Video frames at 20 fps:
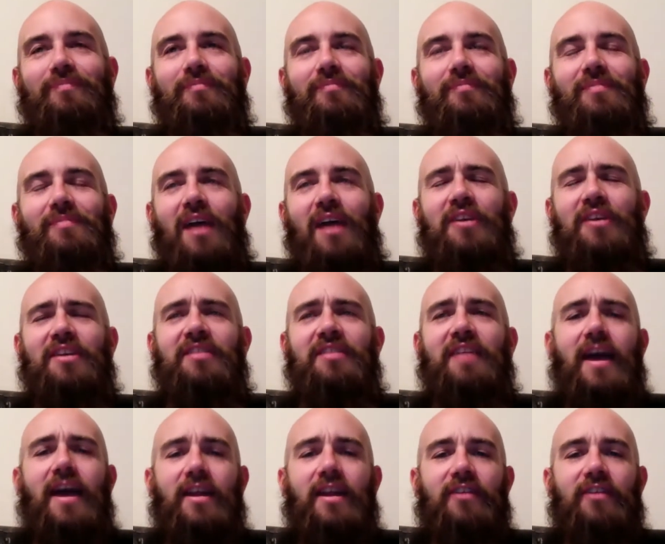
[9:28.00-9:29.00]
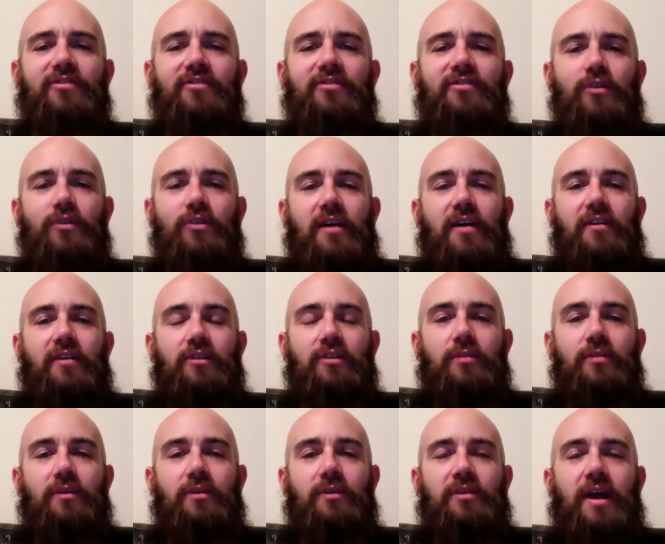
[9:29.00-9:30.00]
I think that kind of slowed him down a little
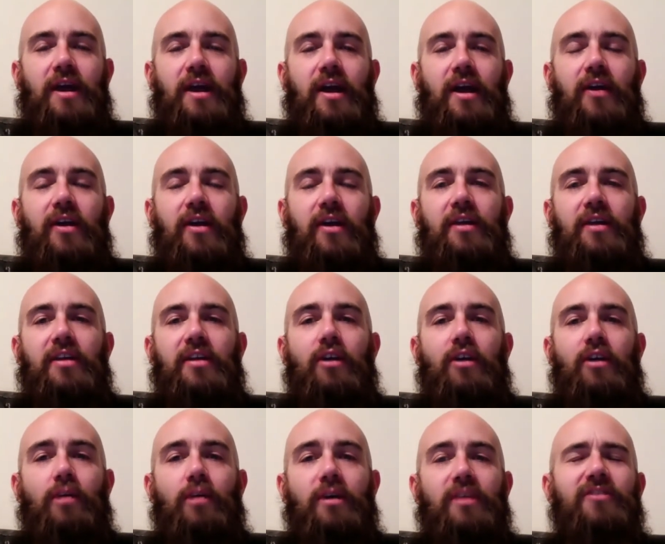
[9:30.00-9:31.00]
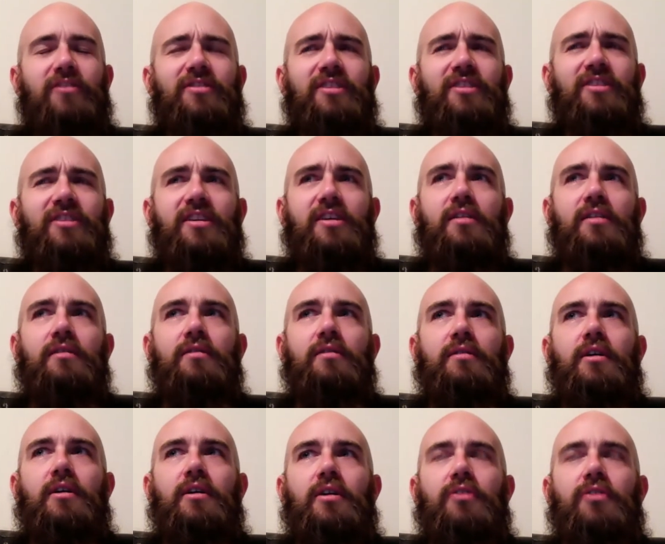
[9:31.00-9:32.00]
bit there. And then Harbaugh, because he
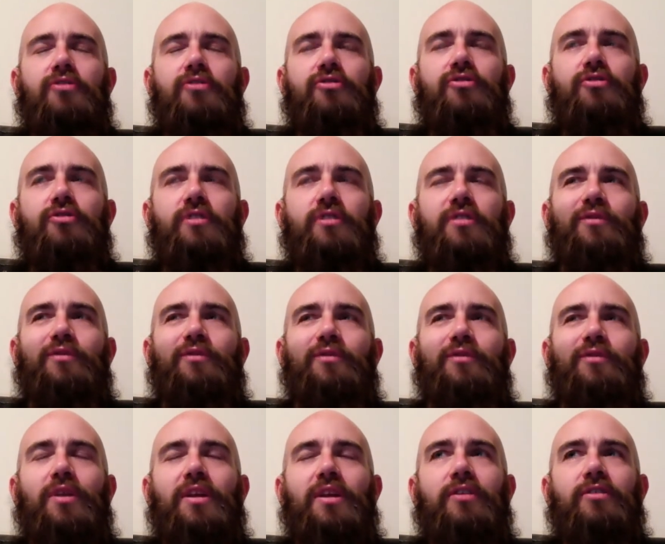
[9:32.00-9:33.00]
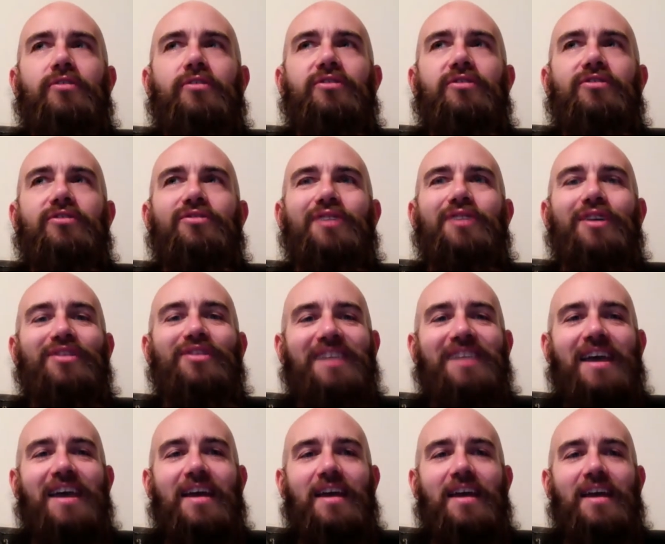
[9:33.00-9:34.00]
joined the 49ers in
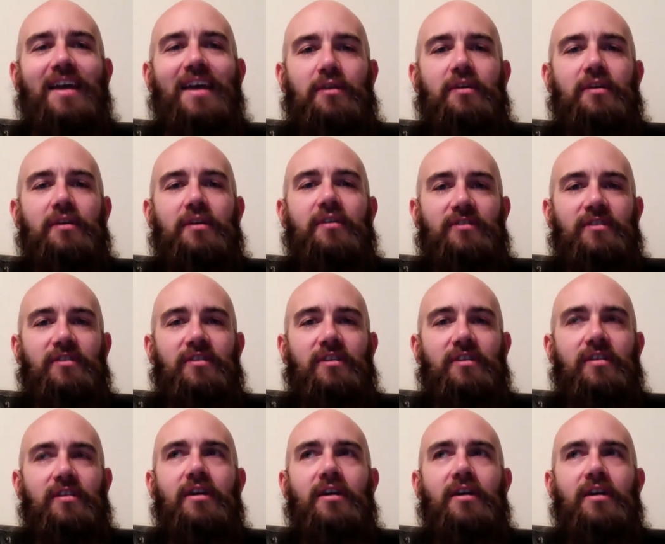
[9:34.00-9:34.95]
2010, I think Dixon did.